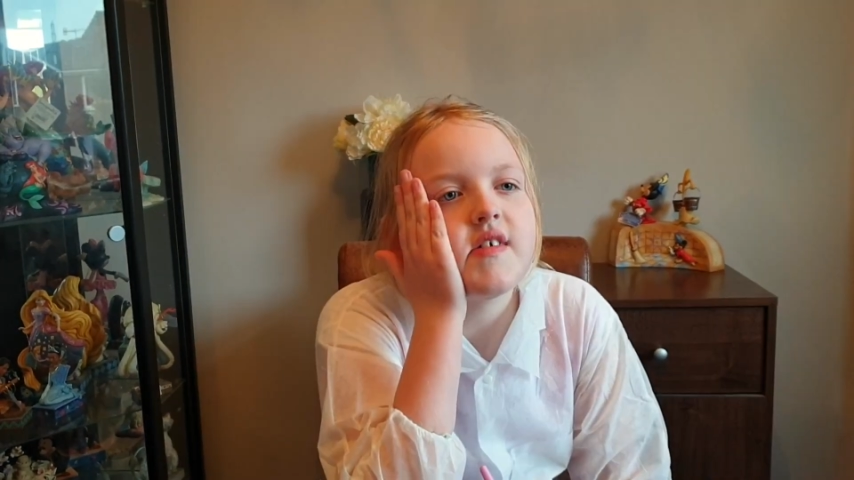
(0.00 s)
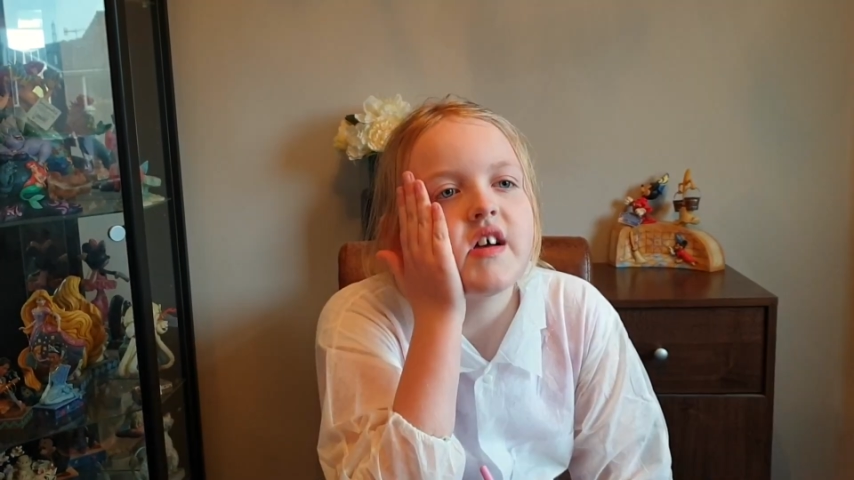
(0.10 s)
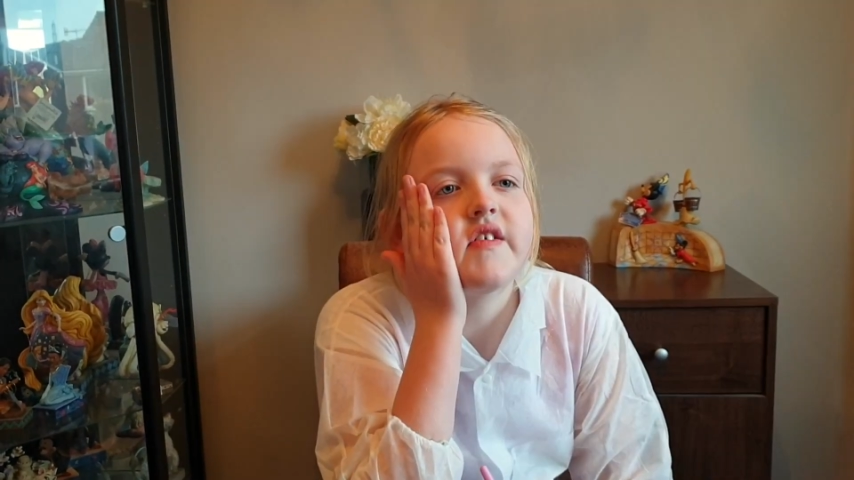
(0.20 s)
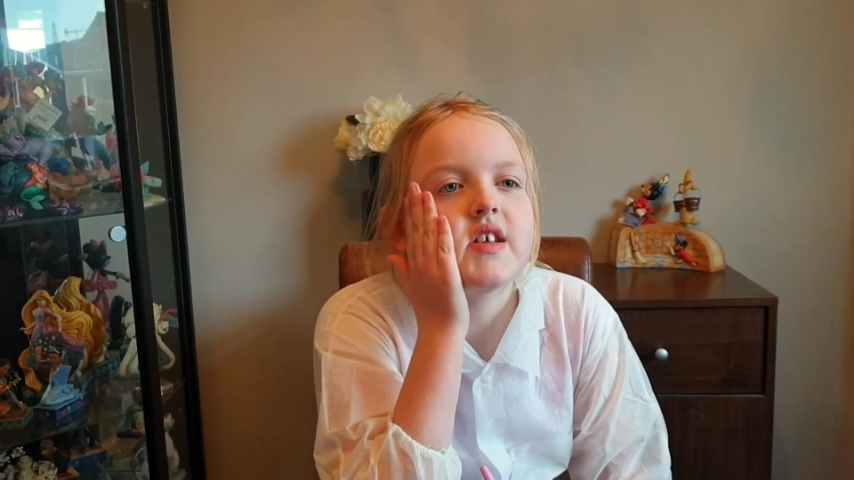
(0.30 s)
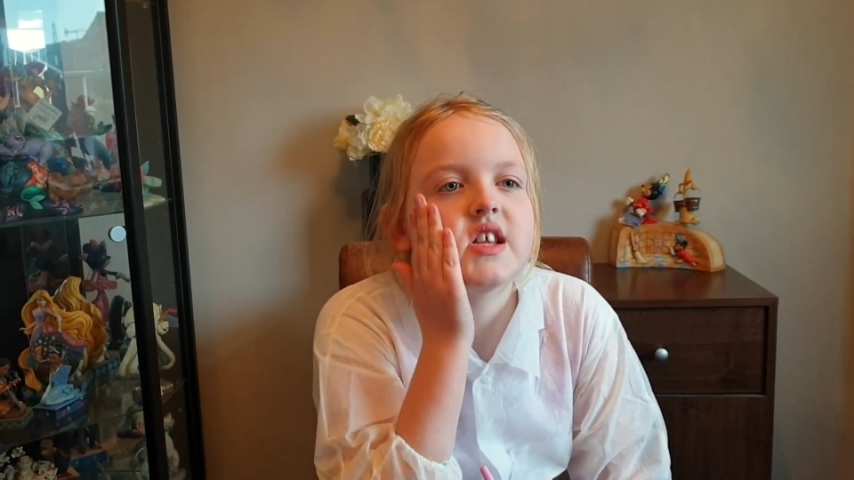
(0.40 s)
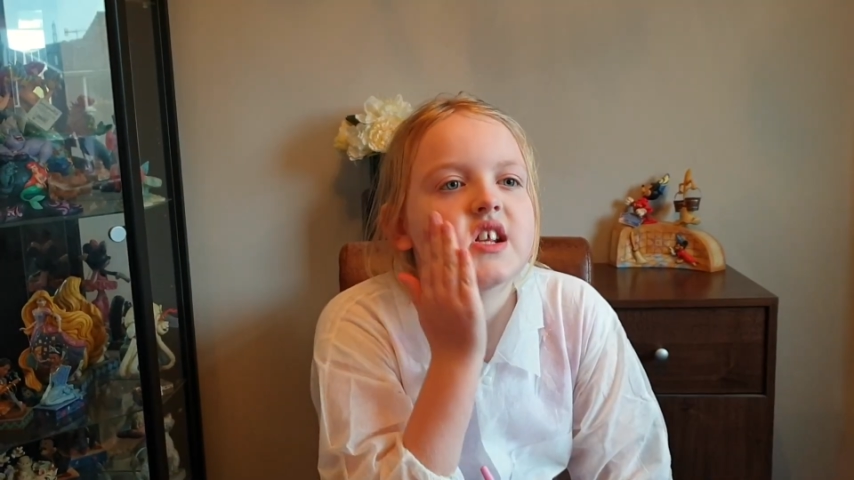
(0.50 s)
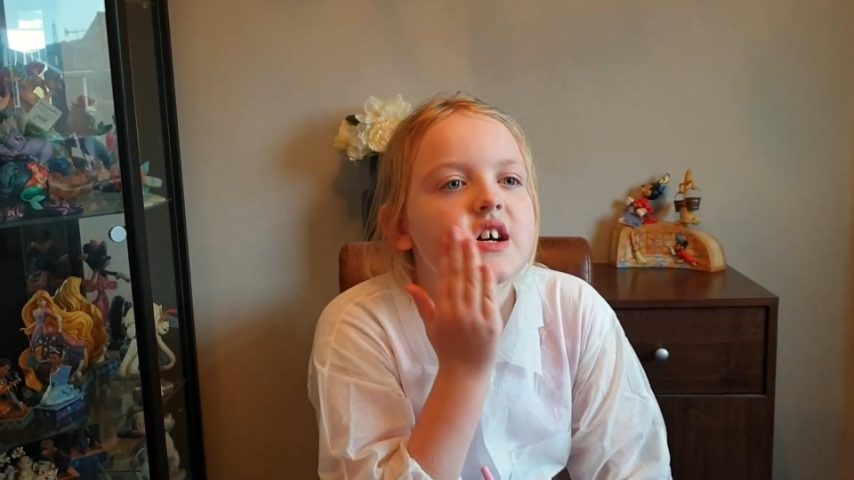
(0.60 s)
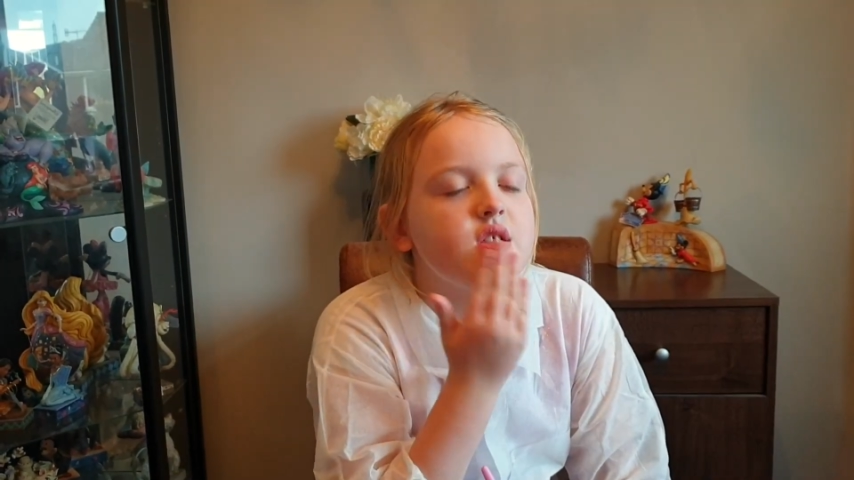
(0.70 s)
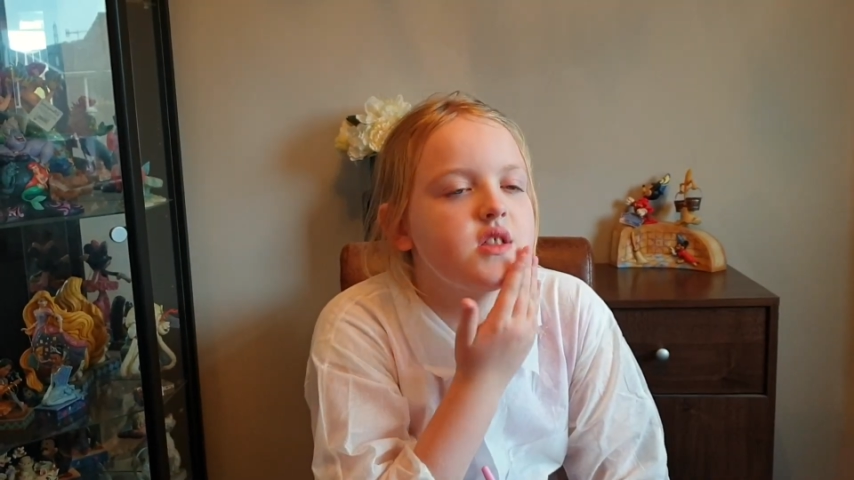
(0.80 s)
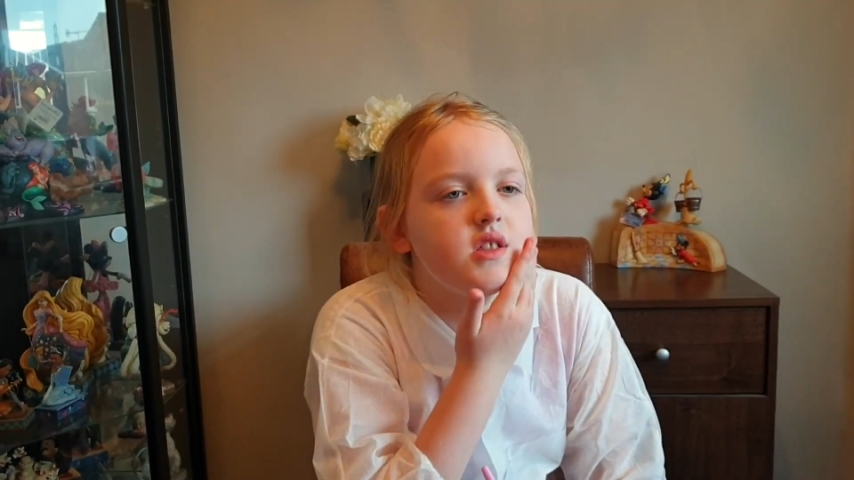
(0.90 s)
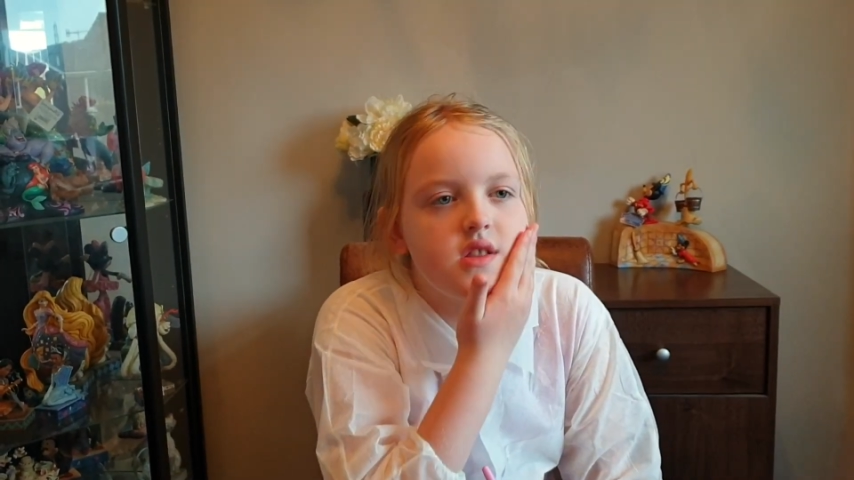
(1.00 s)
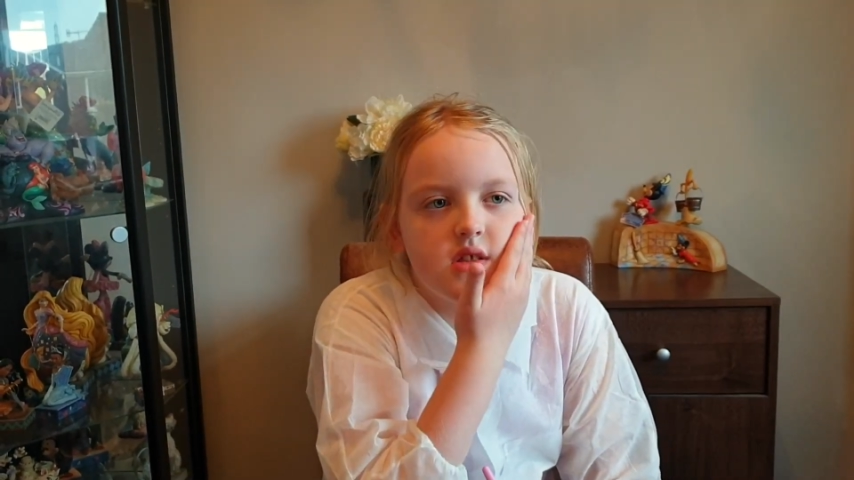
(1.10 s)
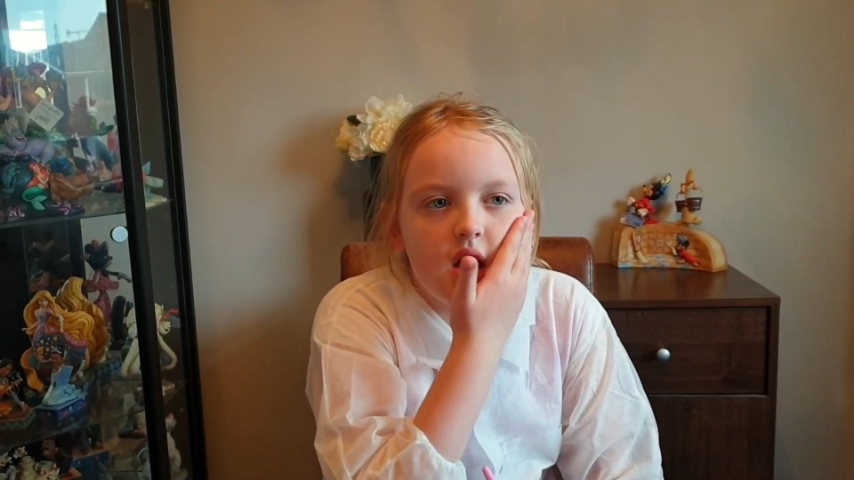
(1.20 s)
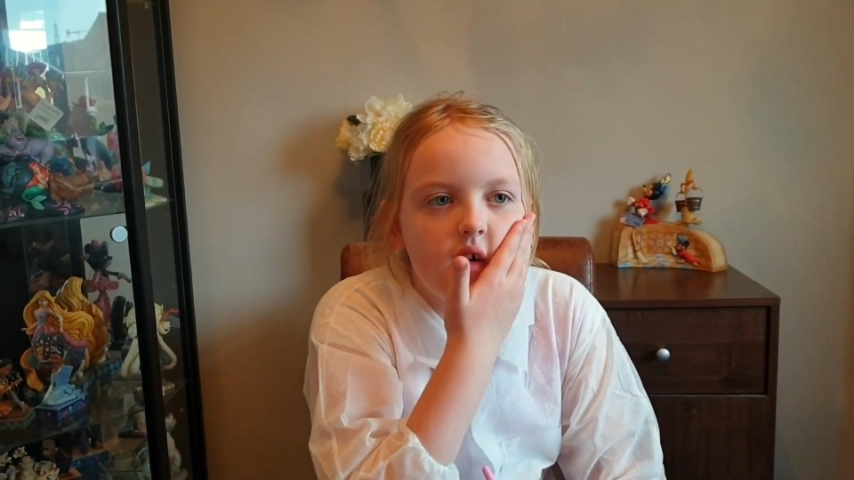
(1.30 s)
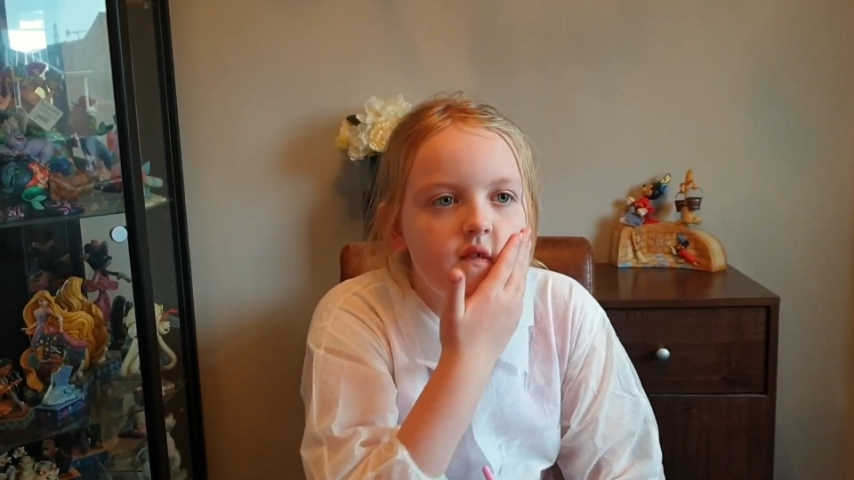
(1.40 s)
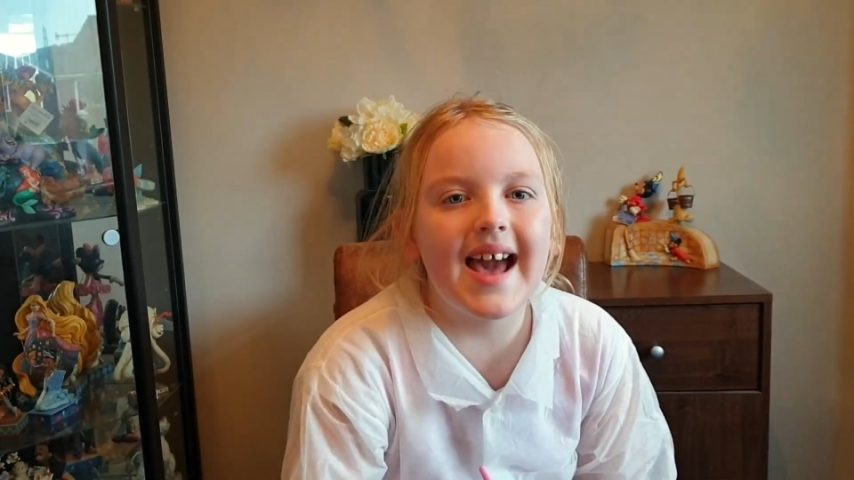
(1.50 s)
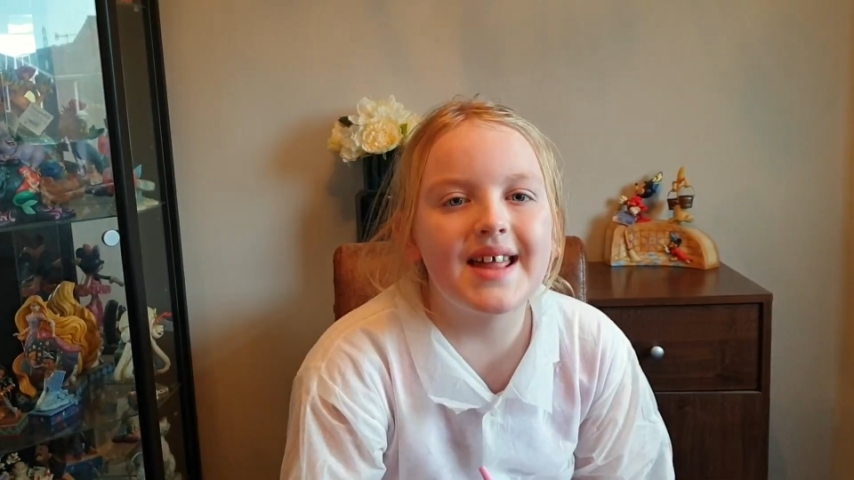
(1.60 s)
Very nice and soft.